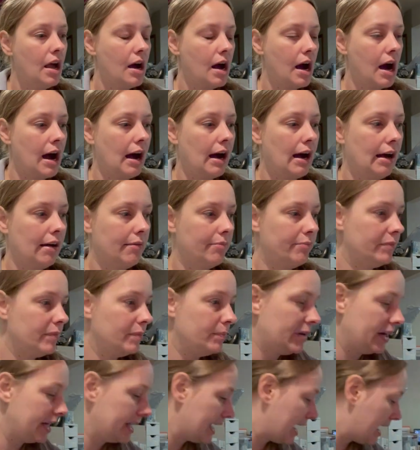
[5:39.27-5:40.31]
Um,
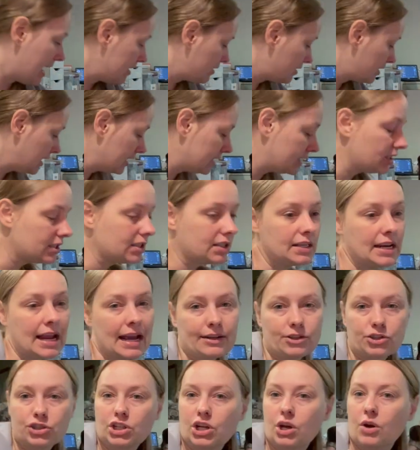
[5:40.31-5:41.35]
but yeah, this
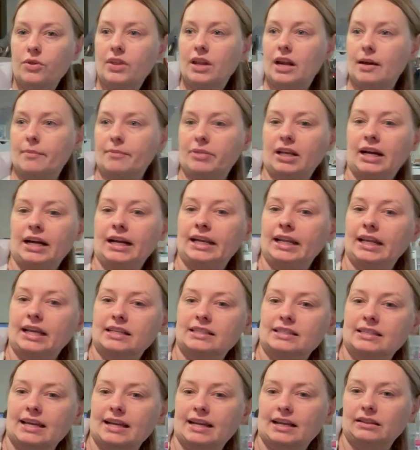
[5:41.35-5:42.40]
next show that I'm planning
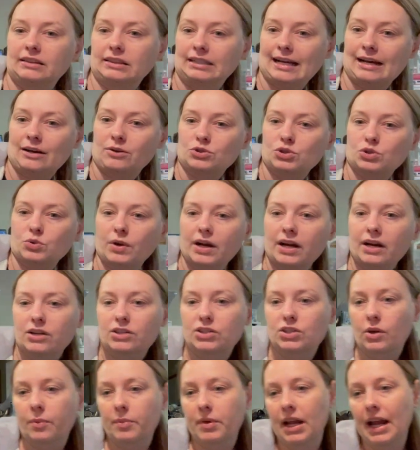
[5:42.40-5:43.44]
is like loungewear,
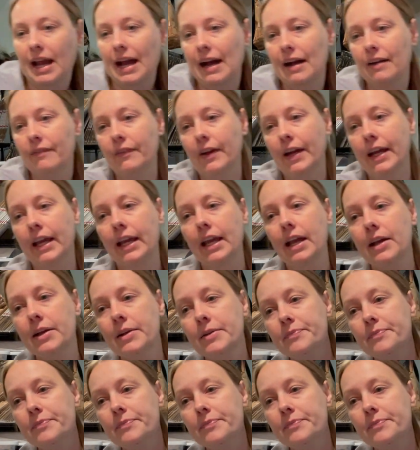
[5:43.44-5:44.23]
so I'm gonna have like